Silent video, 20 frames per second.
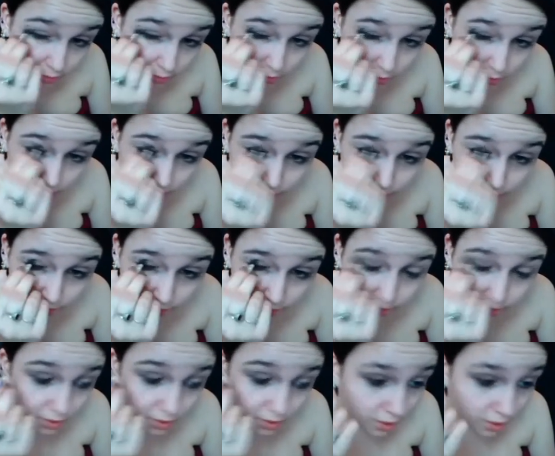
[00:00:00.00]
to work from
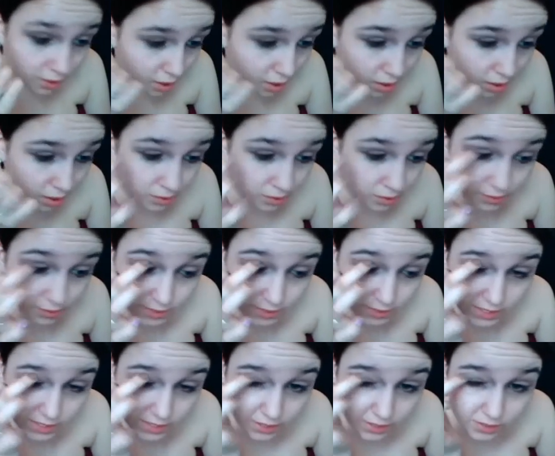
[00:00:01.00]
this
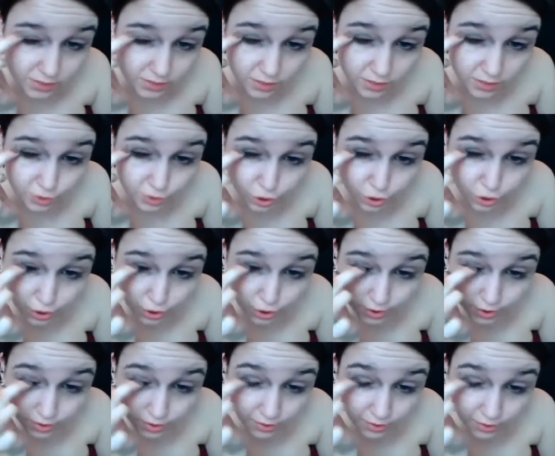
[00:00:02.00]
here is called
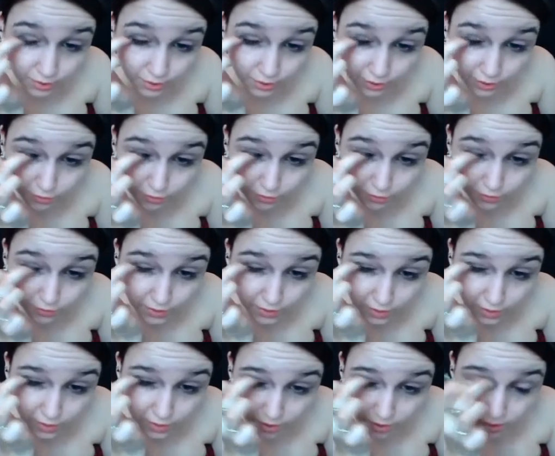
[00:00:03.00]
your outer V.